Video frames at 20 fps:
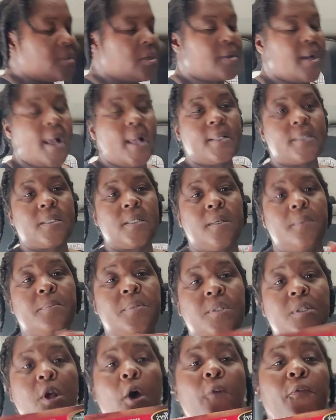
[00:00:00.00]
also got
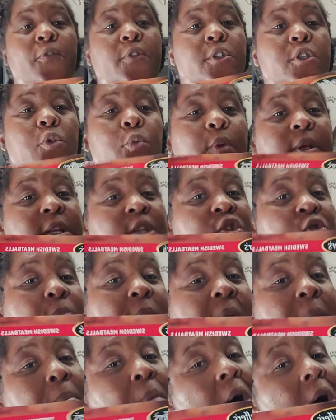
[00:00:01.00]
some Stouffer Swedish
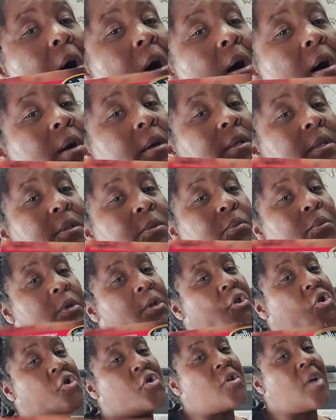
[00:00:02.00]
meatballs,
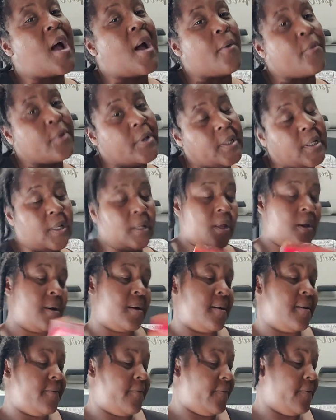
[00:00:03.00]
which I really
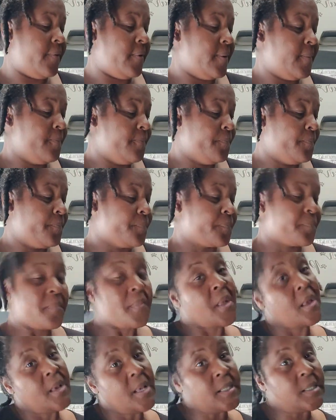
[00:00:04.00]
love.
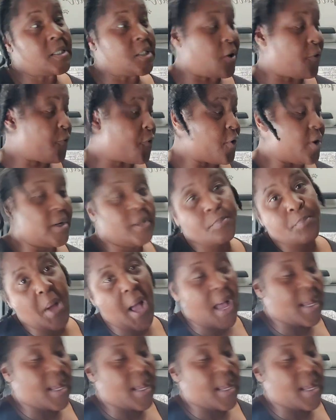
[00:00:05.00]
It's different